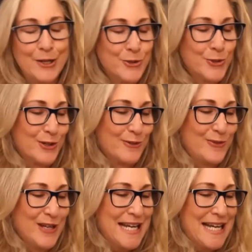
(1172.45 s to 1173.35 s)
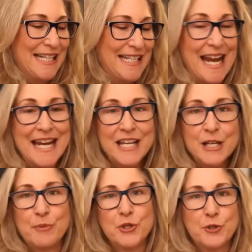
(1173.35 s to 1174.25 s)
sort of gained
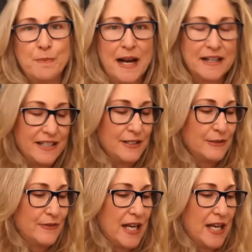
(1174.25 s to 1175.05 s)
a perspective